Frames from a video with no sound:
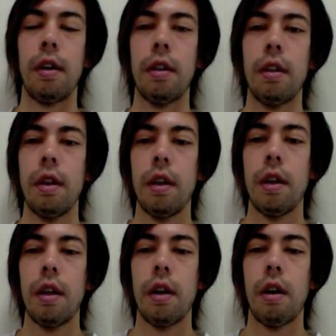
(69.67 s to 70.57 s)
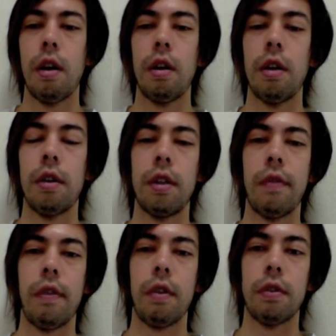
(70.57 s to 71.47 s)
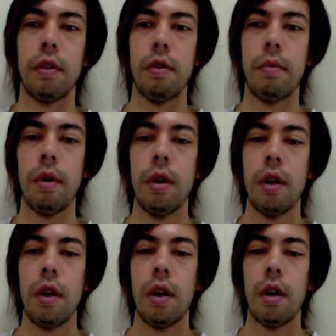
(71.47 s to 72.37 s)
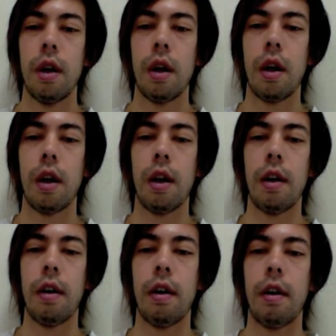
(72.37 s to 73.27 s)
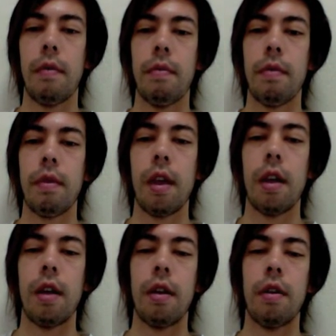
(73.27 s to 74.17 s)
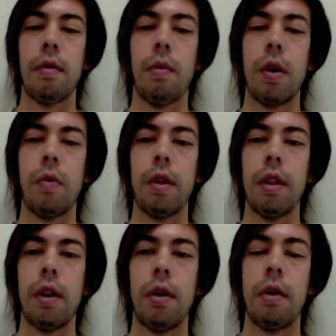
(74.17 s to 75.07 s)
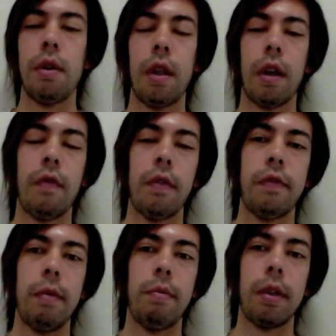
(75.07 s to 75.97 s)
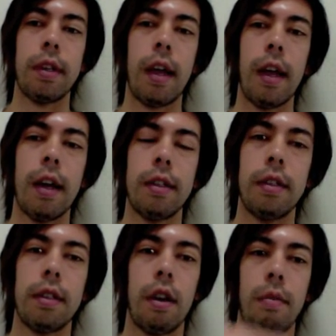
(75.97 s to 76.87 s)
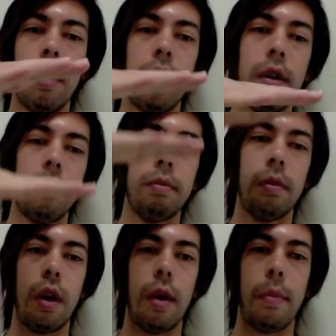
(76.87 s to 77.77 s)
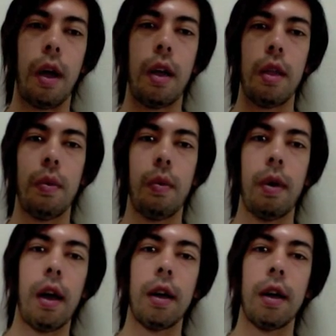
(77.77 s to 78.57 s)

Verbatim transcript: or default zoom, uh, then when we load, like fifty plus x, it's going to be up high on the y-axis.